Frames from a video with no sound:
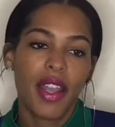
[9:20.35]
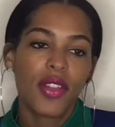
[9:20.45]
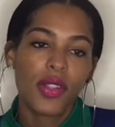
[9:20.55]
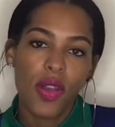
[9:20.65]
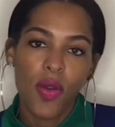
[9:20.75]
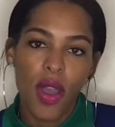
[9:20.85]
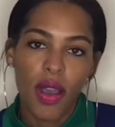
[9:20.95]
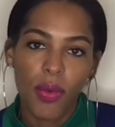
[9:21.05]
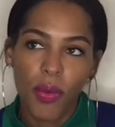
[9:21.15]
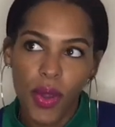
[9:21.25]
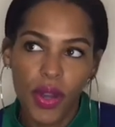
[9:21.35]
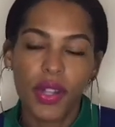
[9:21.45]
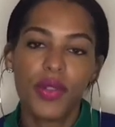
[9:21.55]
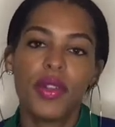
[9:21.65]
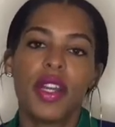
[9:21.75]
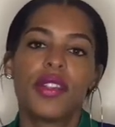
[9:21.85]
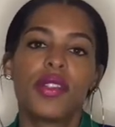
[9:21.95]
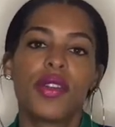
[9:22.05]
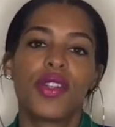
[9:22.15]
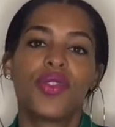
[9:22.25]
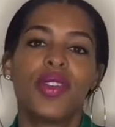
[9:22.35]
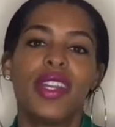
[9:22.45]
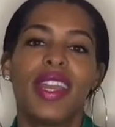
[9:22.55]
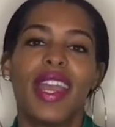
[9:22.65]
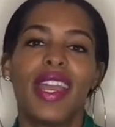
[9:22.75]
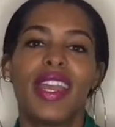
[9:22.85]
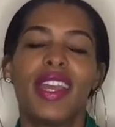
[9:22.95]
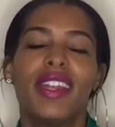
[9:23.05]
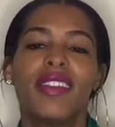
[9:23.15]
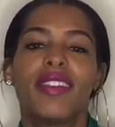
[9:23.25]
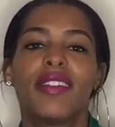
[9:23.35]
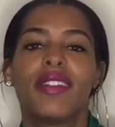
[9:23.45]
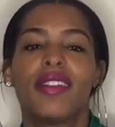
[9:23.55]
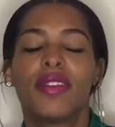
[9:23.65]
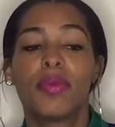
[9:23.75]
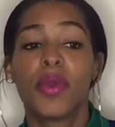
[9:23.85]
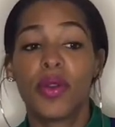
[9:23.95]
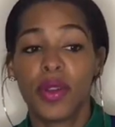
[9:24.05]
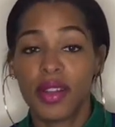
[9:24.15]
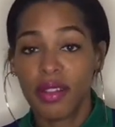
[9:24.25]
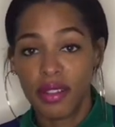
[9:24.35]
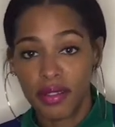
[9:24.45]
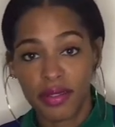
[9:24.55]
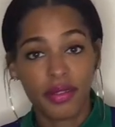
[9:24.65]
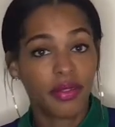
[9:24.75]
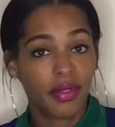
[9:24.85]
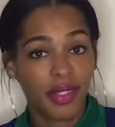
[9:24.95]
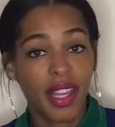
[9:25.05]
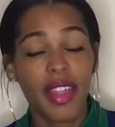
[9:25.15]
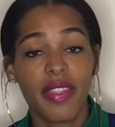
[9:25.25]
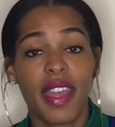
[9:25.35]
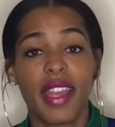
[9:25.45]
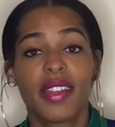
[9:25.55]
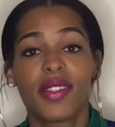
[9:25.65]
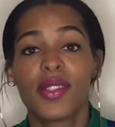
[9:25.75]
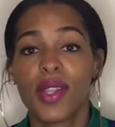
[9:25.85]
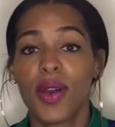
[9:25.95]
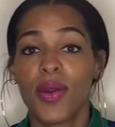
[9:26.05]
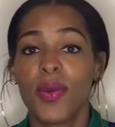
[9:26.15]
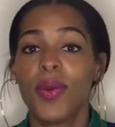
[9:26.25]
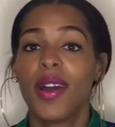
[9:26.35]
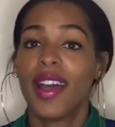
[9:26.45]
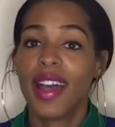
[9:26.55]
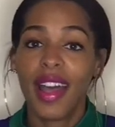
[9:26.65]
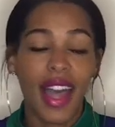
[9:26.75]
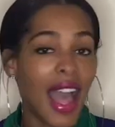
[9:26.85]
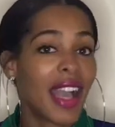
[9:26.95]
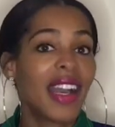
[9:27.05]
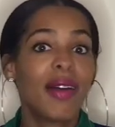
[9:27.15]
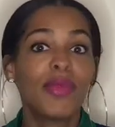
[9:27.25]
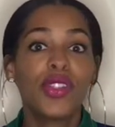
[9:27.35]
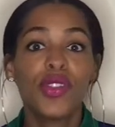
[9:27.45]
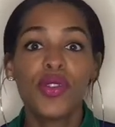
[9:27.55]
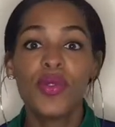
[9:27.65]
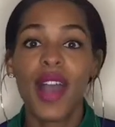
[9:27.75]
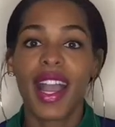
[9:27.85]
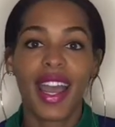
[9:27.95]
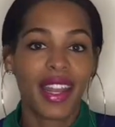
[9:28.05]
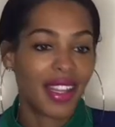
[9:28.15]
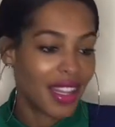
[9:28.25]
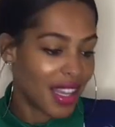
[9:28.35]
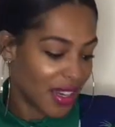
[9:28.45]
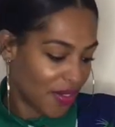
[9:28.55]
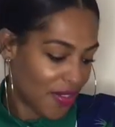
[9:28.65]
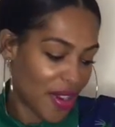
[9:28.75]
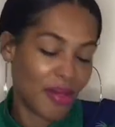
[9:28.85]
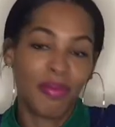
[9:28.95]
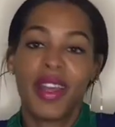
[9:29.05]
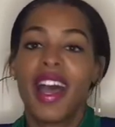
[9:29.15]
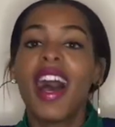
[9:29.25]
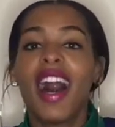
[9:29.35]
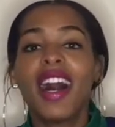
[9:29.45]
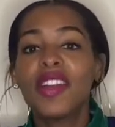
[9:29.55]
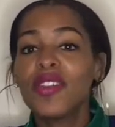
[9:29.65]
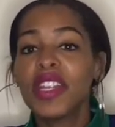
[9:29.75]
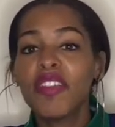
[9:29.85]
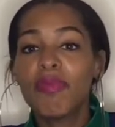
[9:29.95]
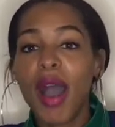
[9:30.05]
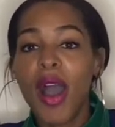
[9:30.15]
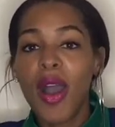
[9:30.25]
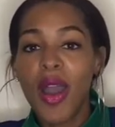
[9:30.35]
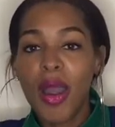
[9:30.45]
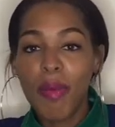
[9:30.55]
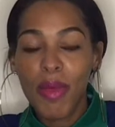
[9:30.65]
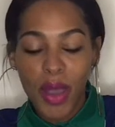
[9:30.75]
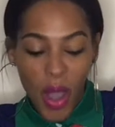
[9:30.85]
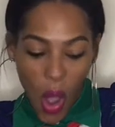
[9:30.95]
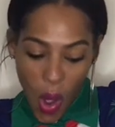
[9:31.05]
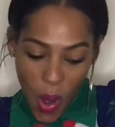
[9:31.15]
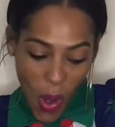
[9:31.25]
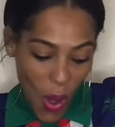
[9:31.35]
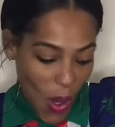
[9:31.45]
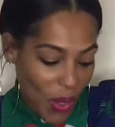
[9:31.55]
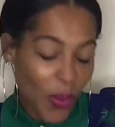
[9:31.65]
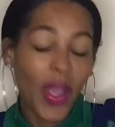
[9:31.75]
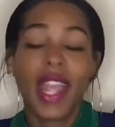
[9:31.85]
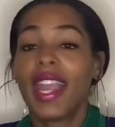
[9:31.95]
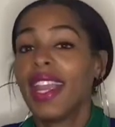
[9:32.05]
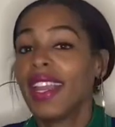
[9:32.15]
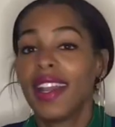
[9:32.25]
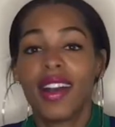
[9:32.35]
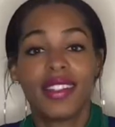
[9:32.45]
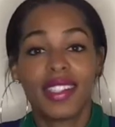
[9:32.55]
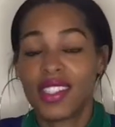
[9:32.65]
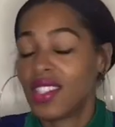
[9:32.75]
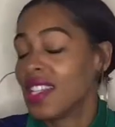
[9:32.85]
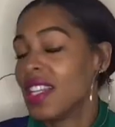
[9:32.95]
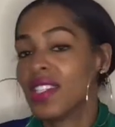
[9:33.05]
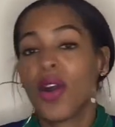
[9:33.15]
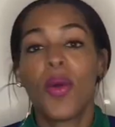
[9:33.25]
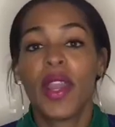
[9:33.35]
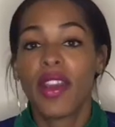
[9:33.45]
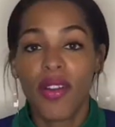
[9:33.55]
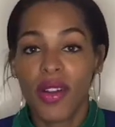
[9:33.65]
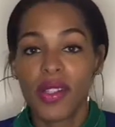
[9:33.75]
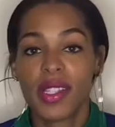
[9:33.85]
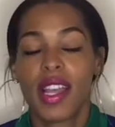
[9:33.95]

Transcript: So we're going to do another surgery, and we're going to cut that. So I come to, I got a cut from underneath my arm all the way, it's all the way across.